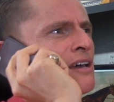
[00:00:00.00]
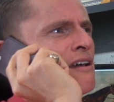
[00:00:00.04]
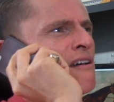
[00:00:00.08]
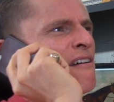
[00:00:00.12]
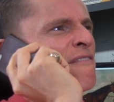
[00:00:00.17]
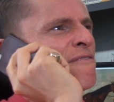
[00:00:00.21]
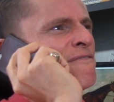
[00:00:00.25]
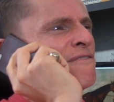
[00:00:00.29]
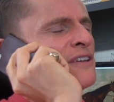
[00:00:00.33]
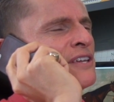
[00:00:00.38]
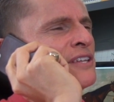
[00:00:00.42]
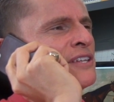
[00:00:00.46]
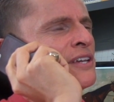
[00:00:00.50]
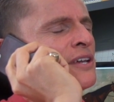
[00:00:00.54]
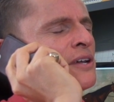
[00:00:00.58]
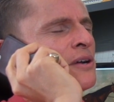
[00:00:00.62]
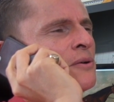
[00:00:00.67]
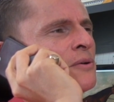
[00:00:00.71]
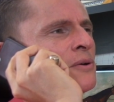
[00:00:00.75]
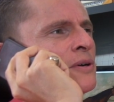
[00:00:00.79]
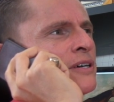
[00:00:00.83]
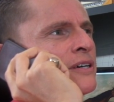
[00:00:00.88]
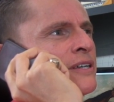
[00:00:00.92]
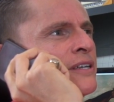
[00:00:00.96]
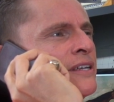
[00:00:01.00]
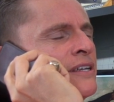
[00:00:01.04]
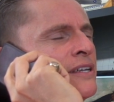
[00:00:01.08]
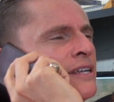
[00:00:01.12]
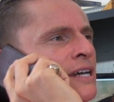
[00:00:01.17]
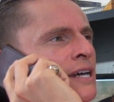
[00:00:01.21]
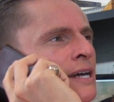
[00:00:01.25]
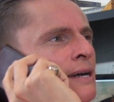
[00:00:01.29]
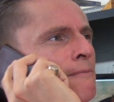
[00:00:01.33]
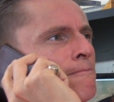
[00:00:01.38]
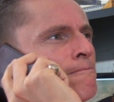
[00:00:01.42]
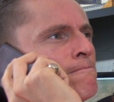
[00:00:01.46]
a video
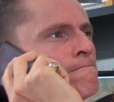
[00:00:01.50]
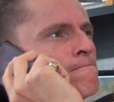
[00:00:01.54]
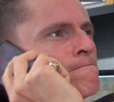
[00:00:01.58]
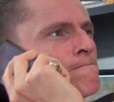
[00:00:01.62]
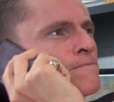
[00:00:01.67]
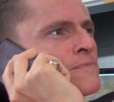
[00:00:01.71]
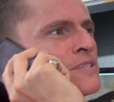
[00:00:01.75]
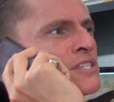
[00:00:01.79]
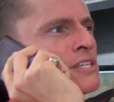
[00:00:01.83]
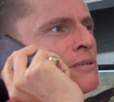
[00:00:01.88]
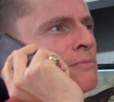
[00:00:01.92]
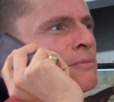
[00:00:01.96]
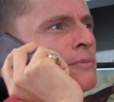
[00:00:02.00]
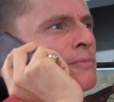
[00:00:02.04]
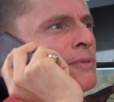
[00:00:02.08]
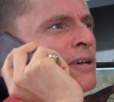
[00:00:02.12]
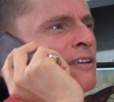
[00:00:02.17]
on some of